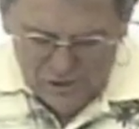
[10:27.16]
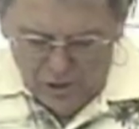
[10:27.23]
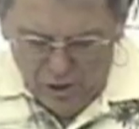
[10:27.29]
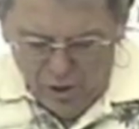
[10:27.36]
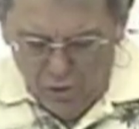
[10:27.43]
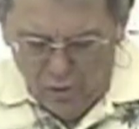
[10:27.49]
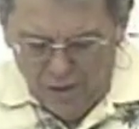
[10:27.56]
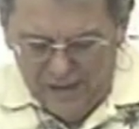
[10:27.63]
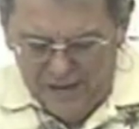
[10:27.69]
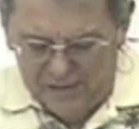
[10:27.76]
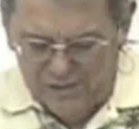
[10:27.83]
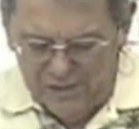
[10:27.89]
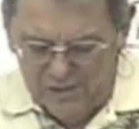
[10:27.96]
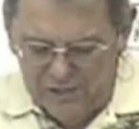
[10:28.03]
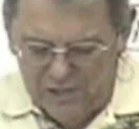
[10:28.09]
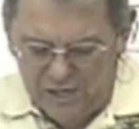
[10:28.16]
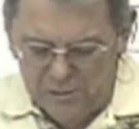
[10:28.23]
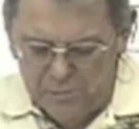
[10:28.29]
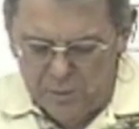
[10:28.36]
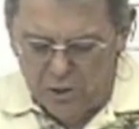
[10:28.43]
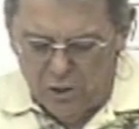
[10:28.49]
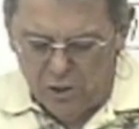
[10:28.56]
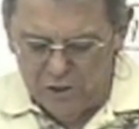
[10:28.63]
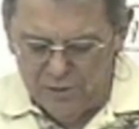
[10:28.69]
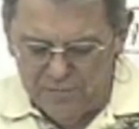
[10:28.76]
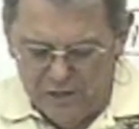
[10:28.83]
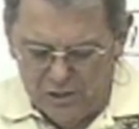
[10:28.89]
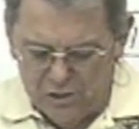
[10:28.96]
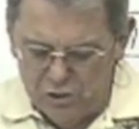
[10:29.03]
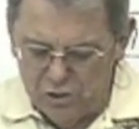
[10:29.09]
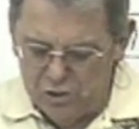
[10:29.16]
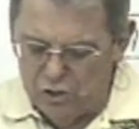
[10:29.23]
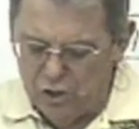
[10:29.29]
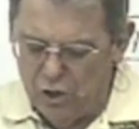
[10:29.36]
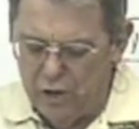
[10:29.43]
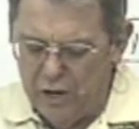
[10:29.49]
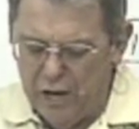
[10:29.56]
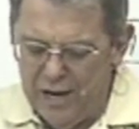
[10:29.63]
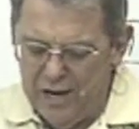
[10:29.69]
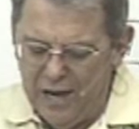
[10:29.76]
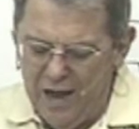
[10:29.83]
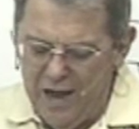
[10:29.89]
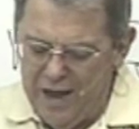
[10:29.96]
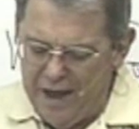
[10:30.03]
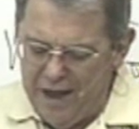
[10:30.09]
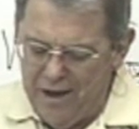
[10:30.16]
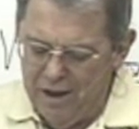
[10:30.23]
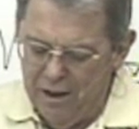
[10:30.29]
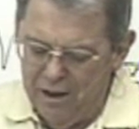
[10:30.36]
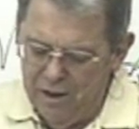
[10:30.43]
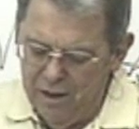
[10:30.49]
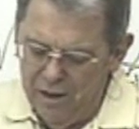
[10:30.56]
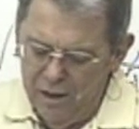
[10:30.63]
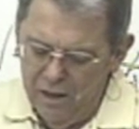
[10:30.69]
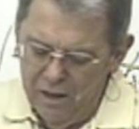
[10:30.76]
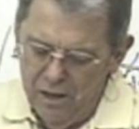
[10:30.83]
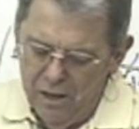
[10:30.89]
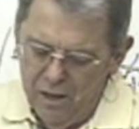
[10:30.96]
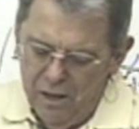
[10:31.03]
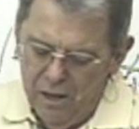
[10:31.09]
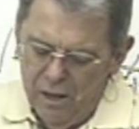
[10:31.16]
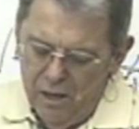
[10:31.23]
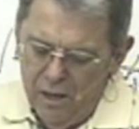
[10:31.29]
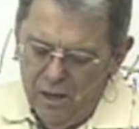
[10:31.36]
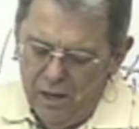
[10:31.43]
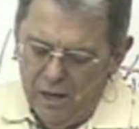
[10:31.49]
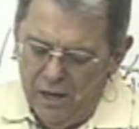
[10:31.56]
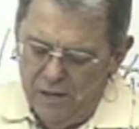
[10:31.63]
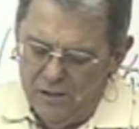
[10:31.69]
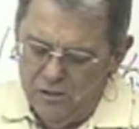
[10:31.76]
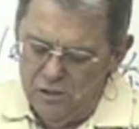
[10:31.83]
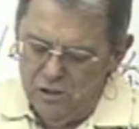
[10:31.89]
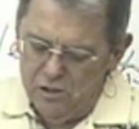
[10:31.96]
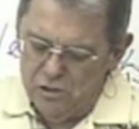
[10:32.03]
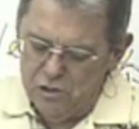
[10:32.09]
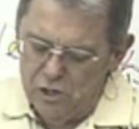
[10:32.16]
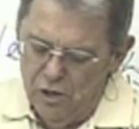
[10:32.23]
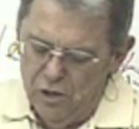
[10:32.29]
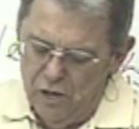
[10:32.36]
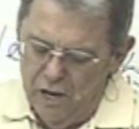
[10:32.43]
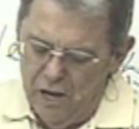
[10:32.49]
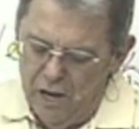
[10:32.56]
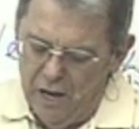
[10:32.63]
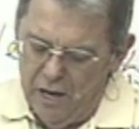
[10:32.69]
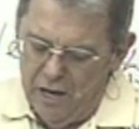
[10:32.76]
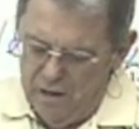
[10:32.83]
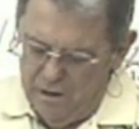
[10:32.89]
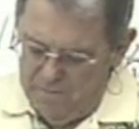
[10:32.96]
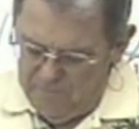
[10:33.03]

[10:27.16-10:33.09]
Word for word: called glass, you see, is because of Exodus 38:8. Exodus 38